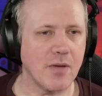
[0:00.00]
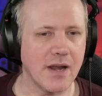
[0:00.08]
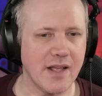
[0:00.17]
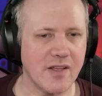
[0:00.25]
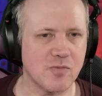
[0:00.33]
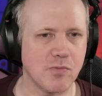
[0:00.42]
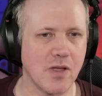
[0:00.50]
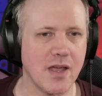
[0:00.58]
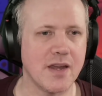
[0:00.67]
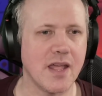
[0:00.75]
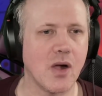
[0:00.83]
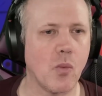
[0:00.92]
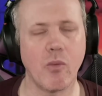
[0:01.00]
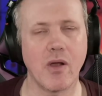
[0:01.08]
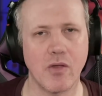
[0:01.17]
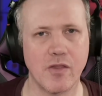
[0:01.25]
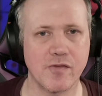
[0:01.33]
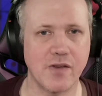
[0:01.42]
going to explain now what
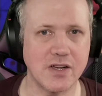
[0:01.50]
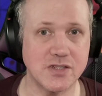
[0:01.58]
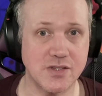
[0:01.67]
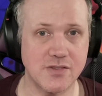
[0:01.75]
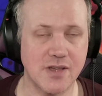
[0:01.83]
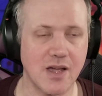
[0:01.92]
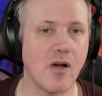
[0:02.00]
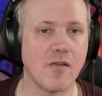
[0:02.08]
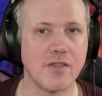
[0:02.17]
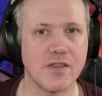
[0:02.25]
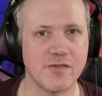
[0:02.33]
all the functions are of these